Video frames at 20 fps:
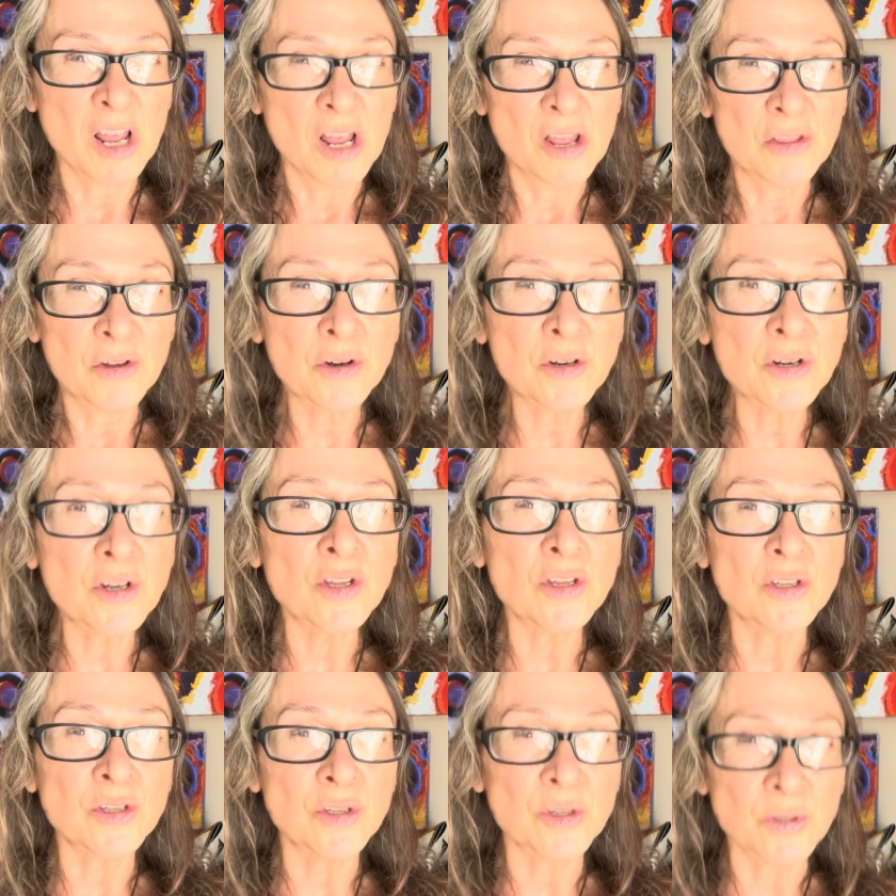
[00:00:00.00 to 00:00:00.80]
they're going to
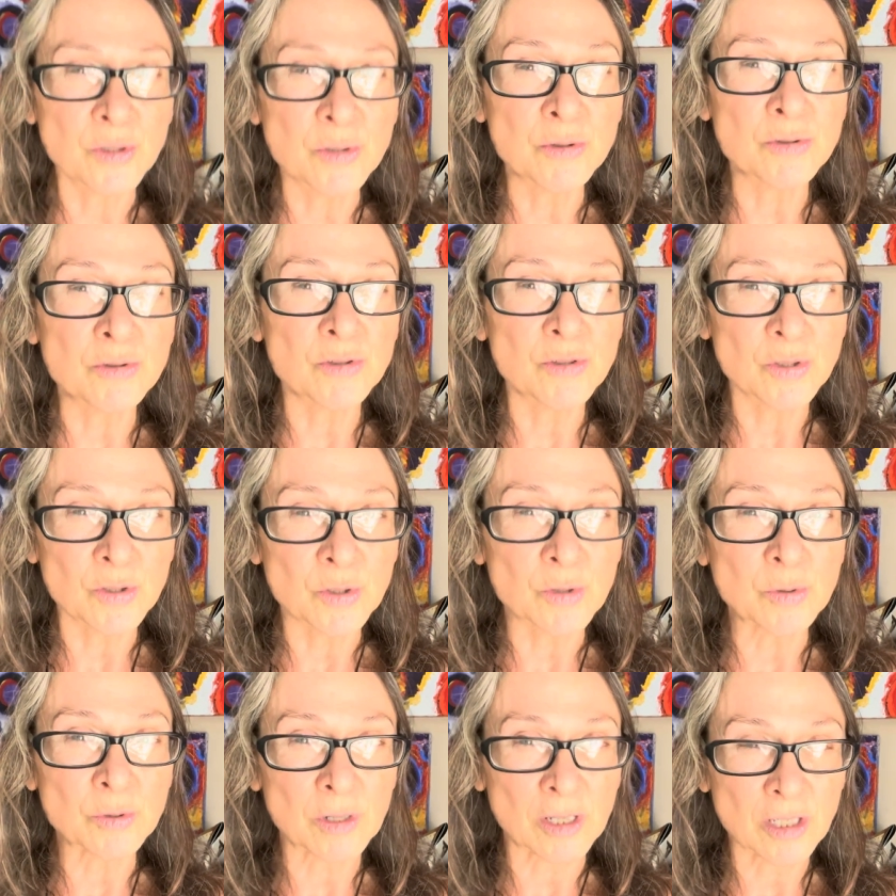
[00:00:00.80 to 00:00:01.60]
use
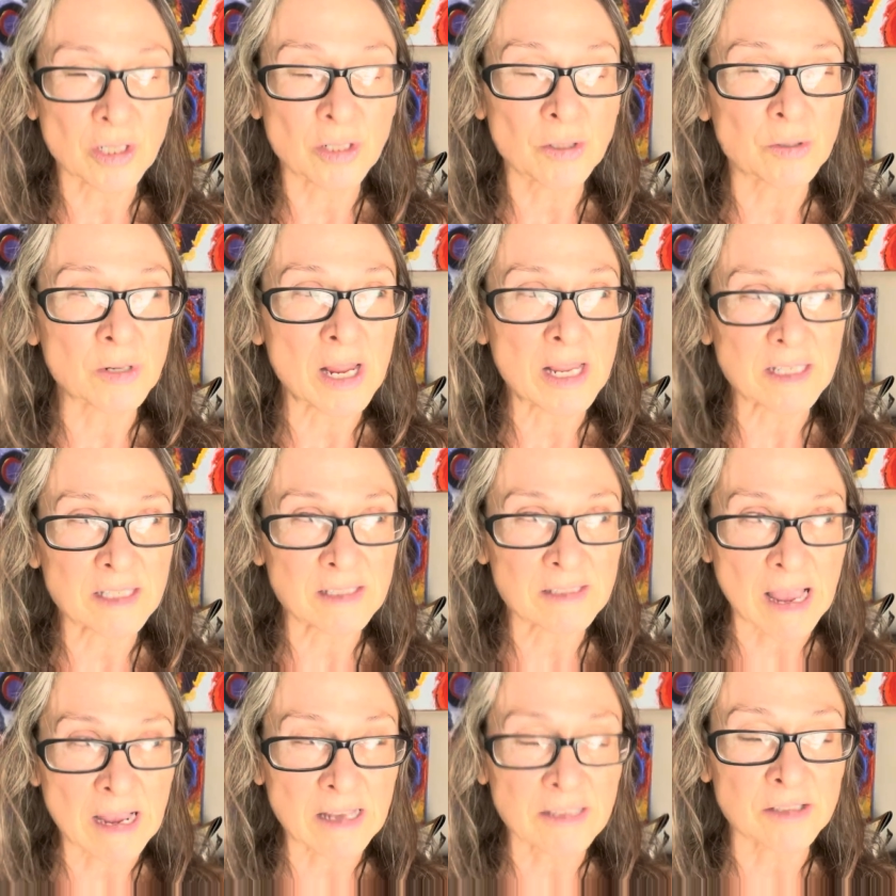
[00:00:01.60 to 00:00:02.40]
you like you're a
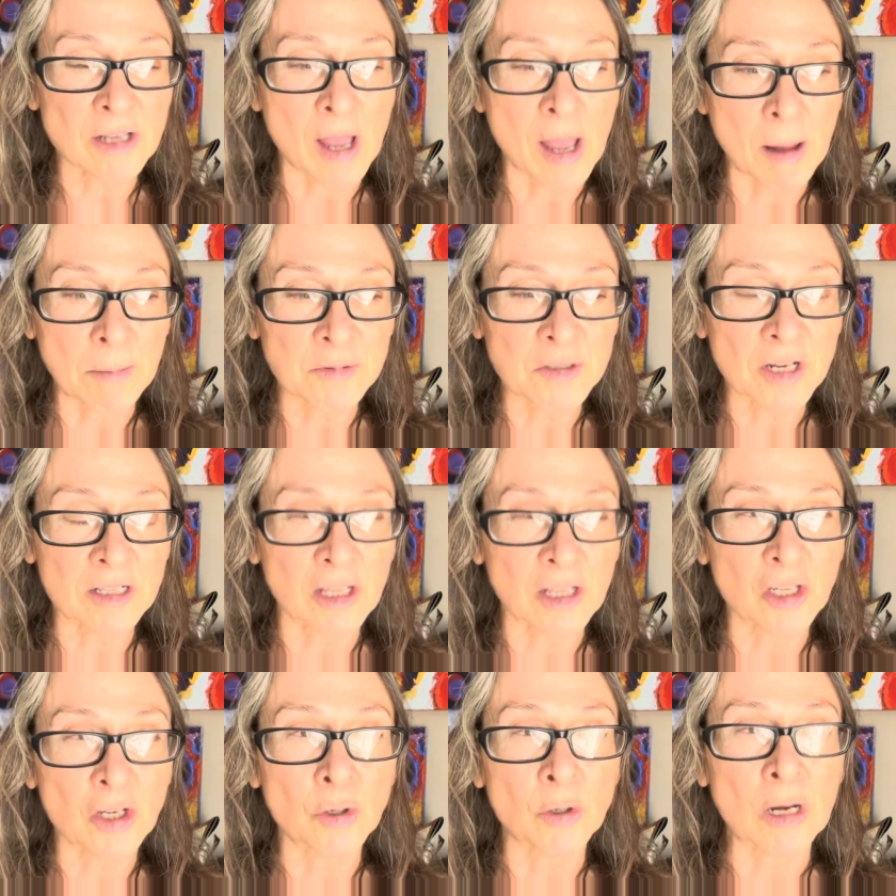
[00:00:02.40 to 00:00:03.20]
sex object,
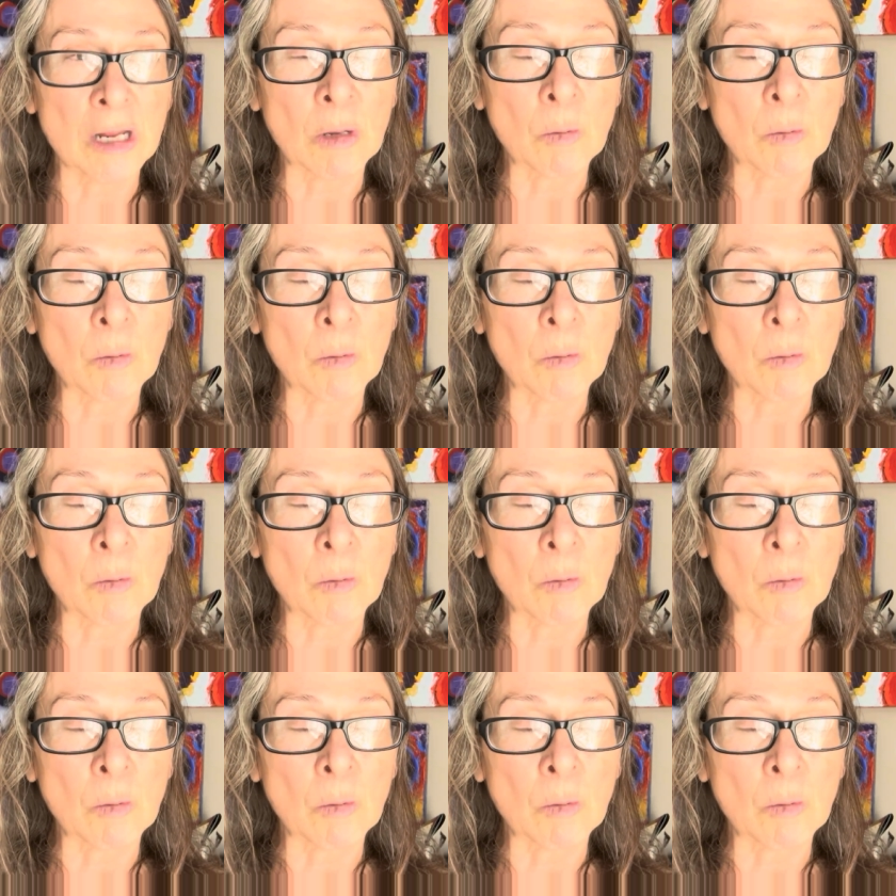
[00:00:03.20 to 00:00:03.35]
like you're a